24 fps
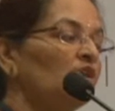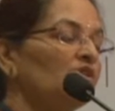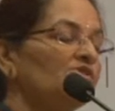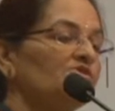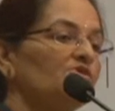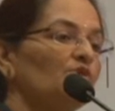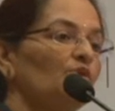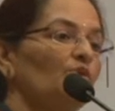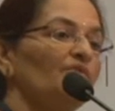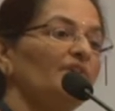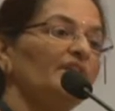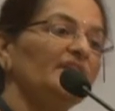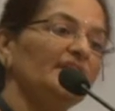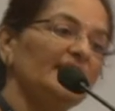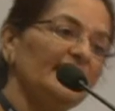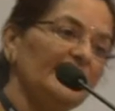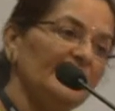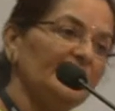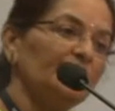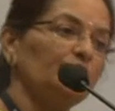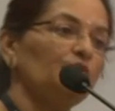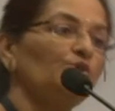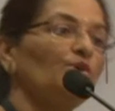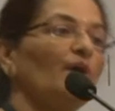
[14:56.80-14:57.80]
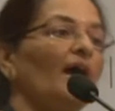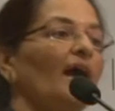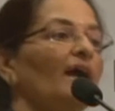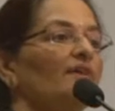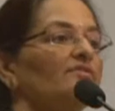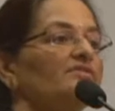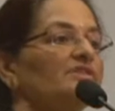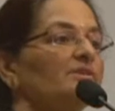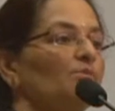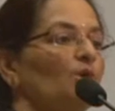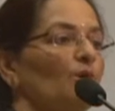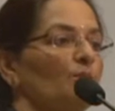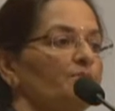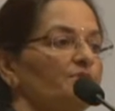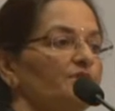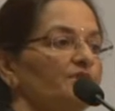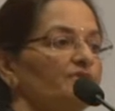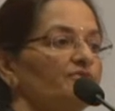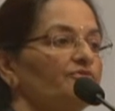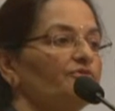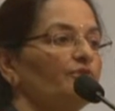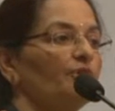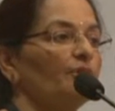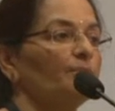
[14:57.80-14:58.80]
So we need to have some
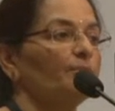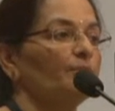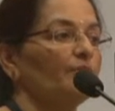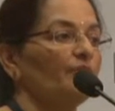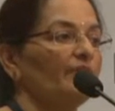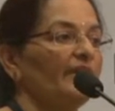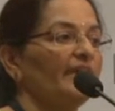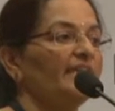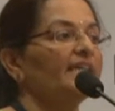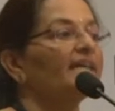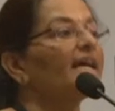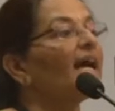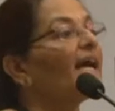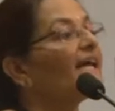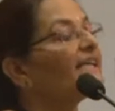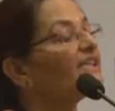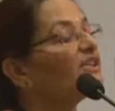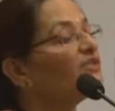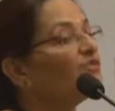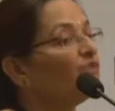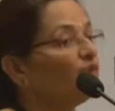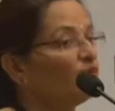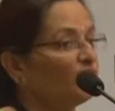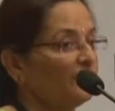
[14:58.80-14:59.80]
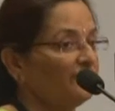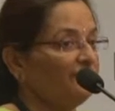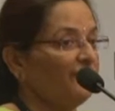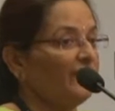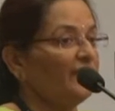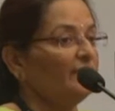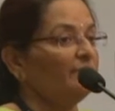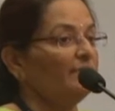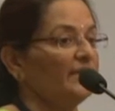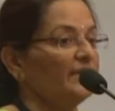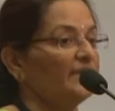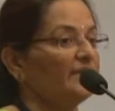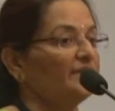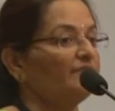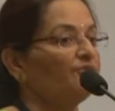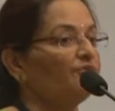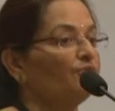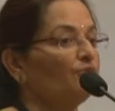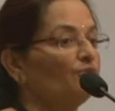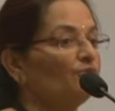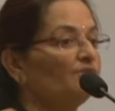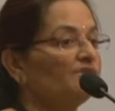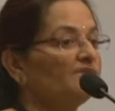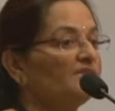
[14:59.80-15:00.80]
option for providing either fortified
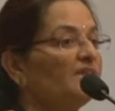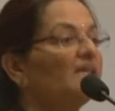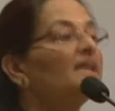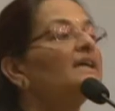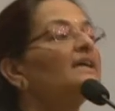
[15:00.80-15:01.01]
blended foods,